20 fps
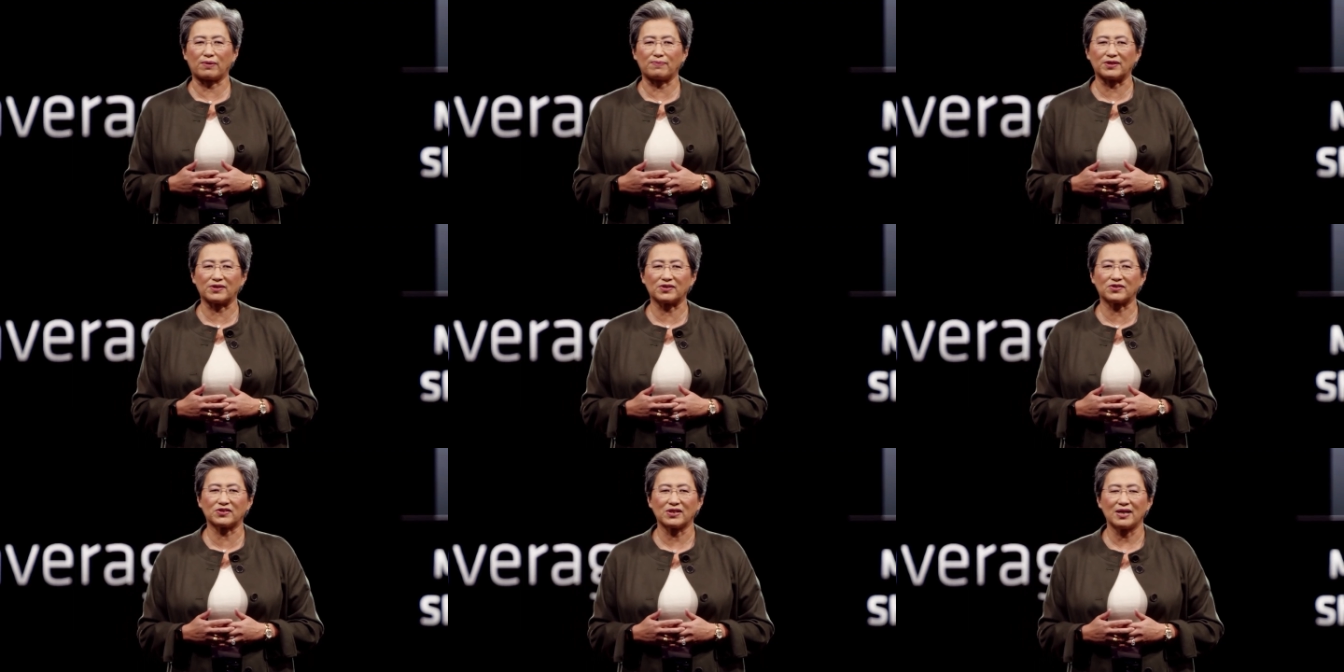
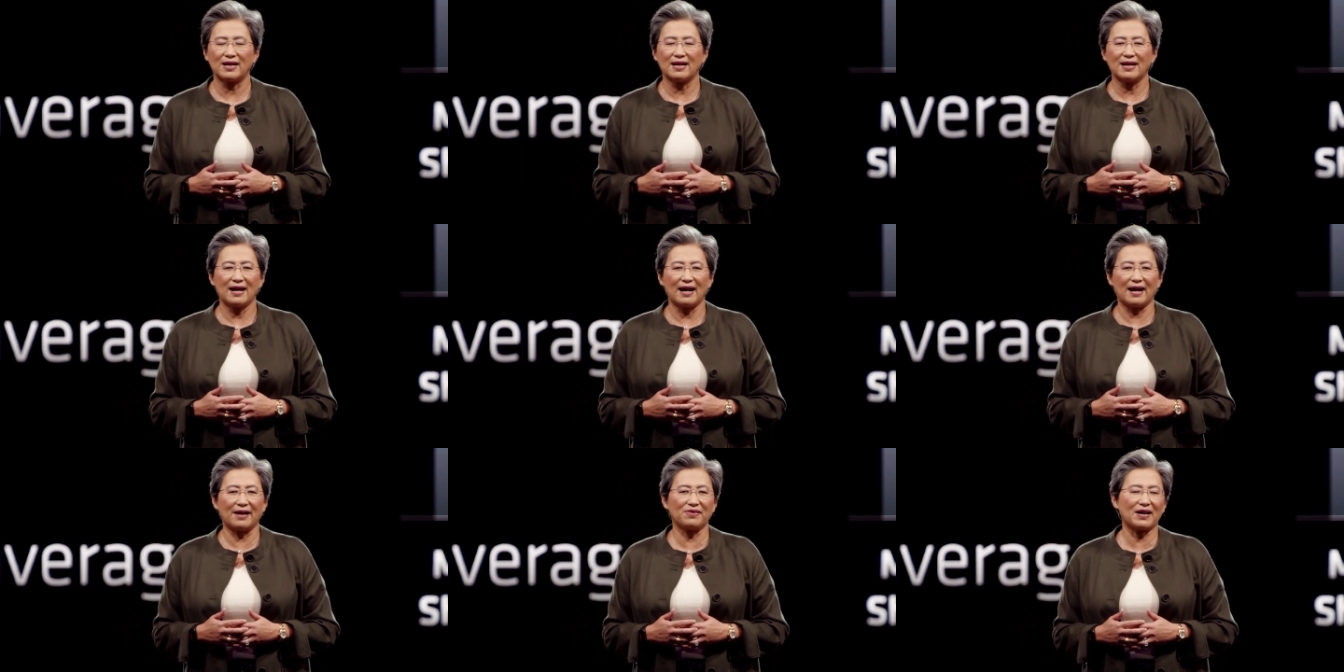
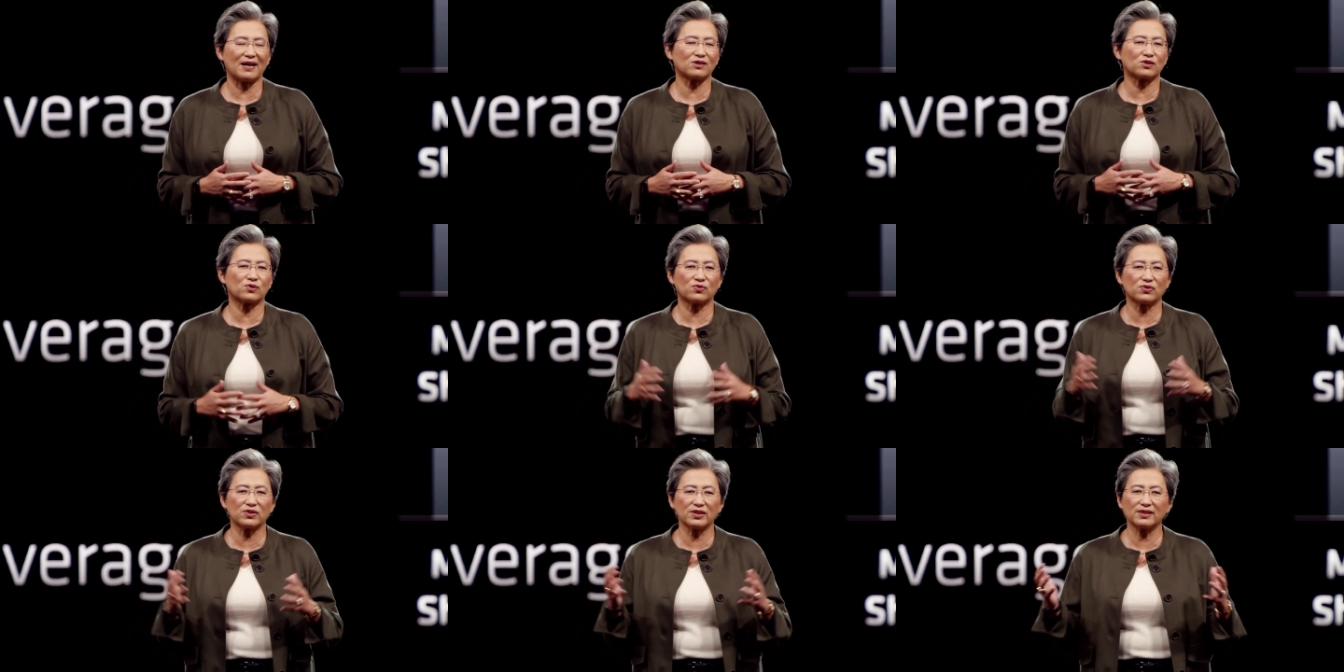cheapest
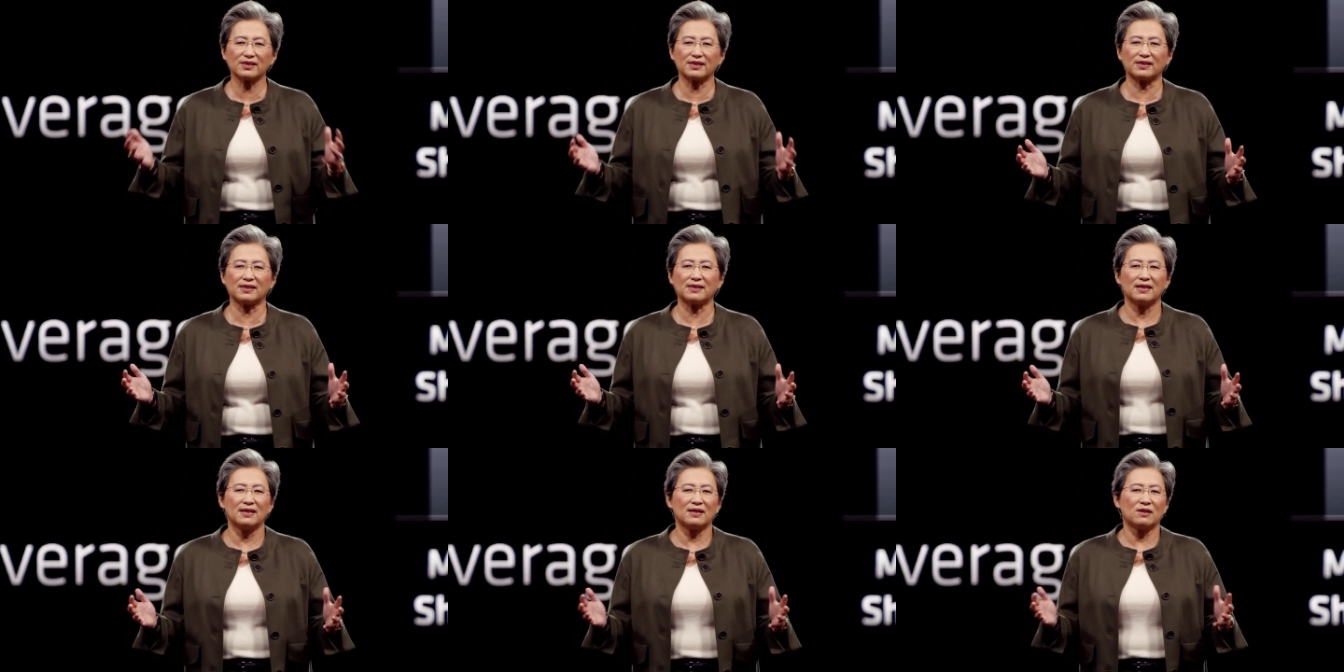
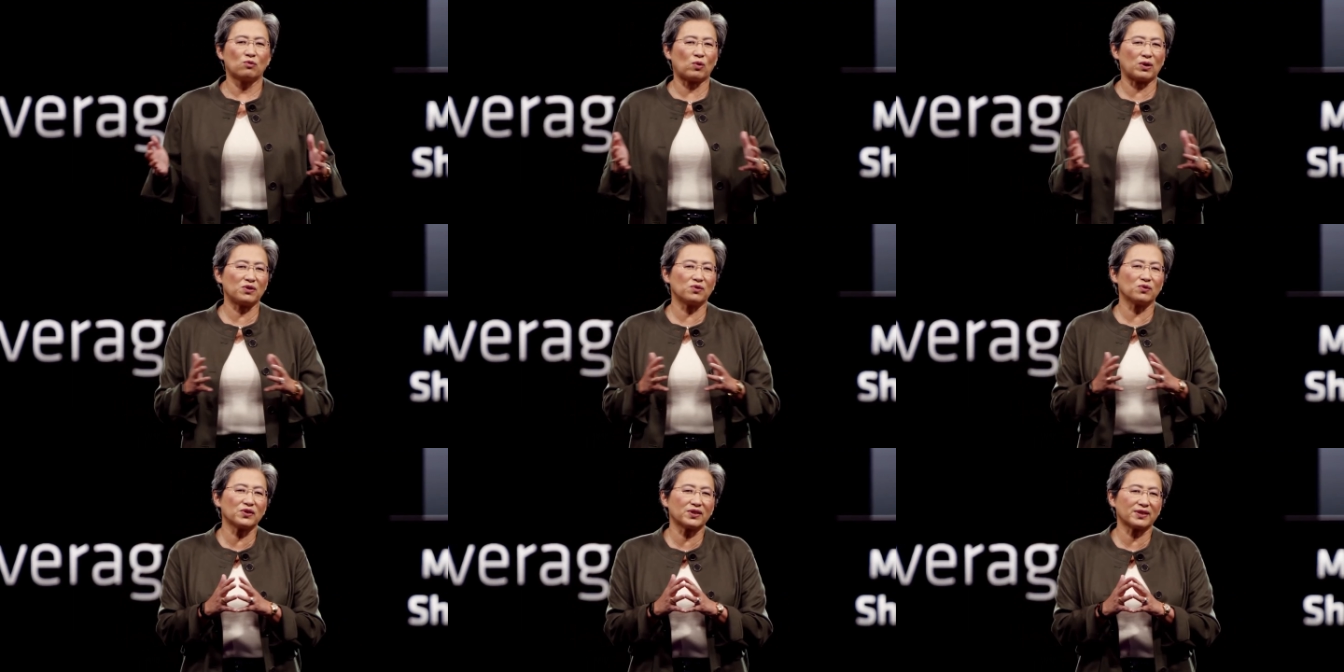entry-level
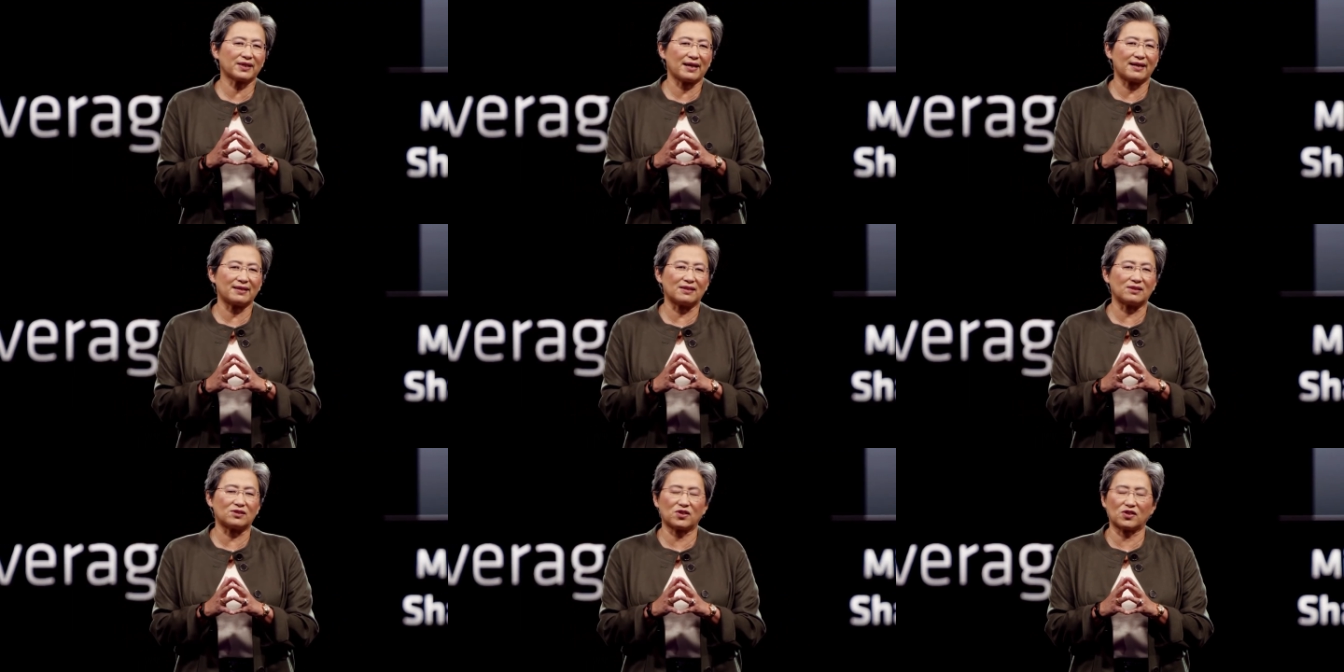CPU
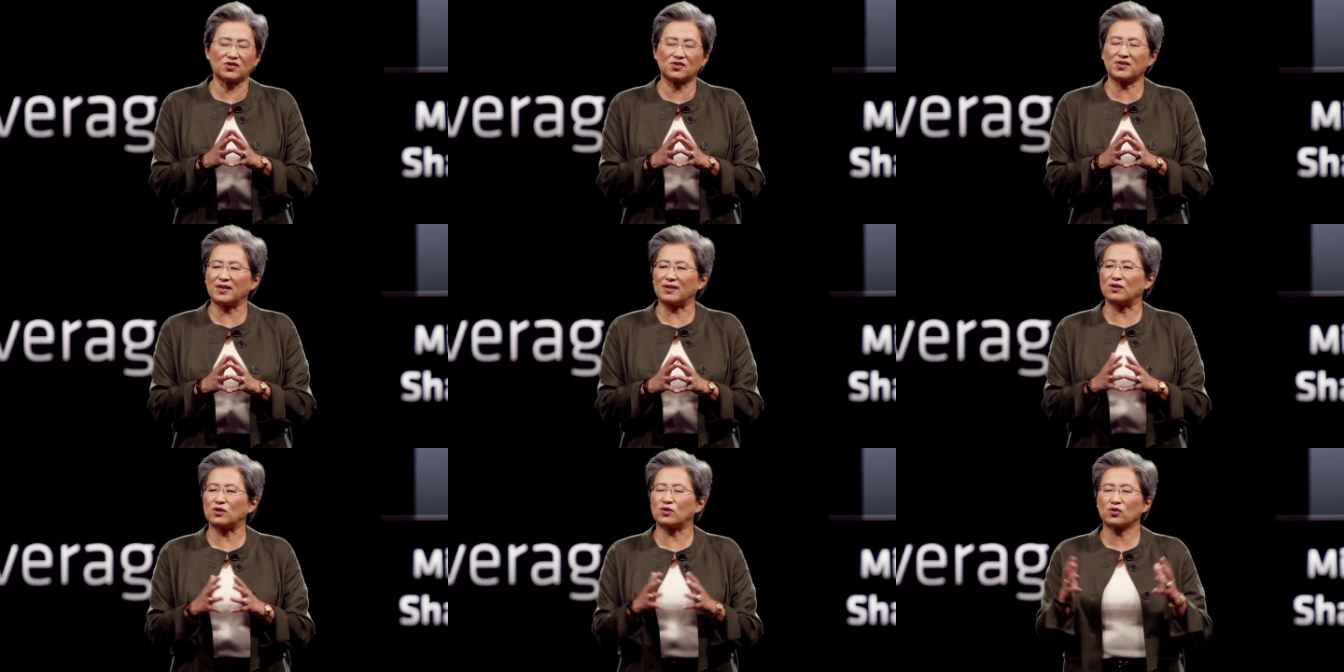from AMD